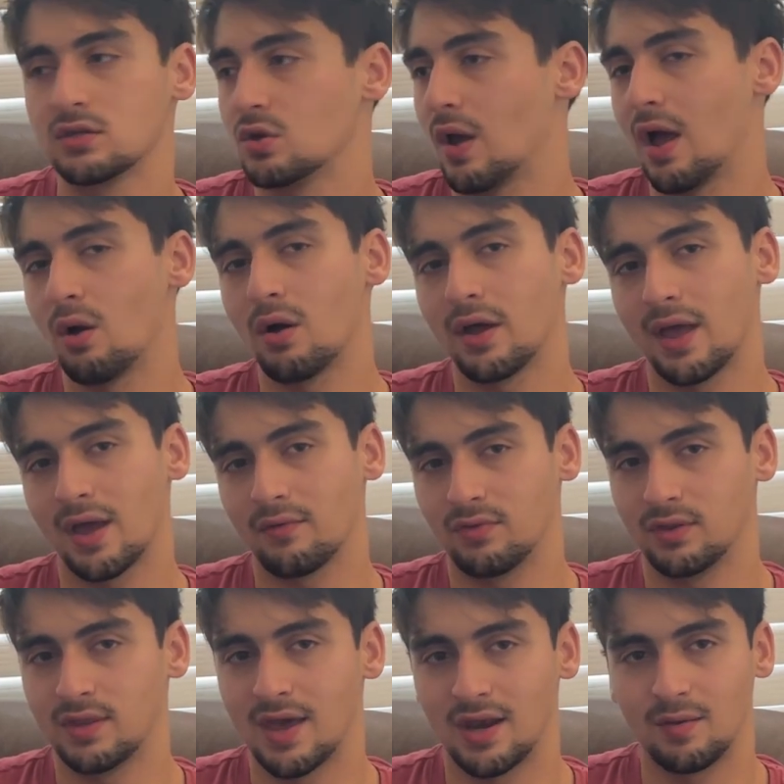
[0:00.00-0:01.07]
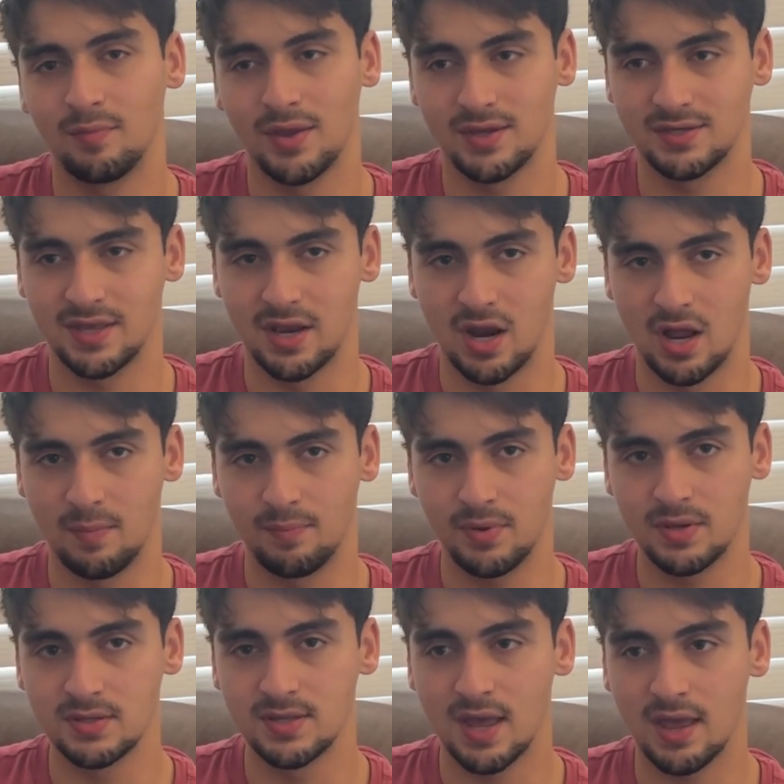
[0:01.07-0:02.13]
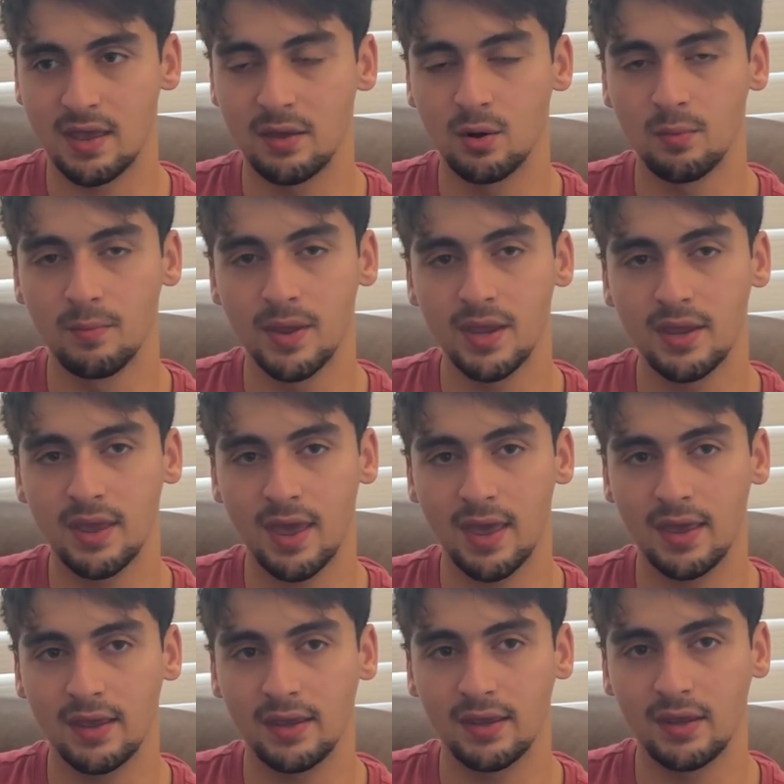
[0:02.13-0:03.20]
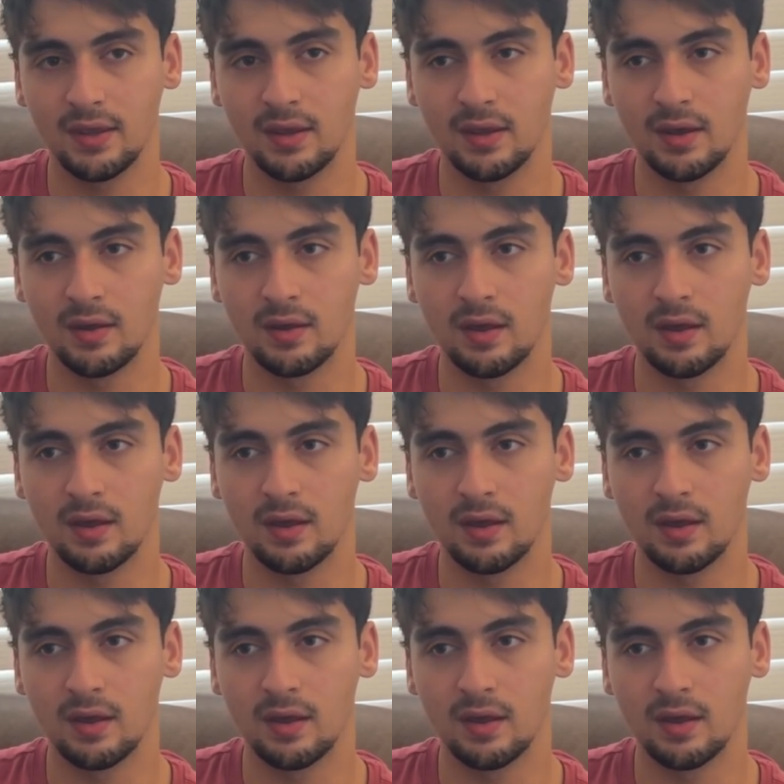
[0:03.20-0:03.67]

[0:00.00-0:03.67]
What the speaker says: So how I have the database set up is that it'll make in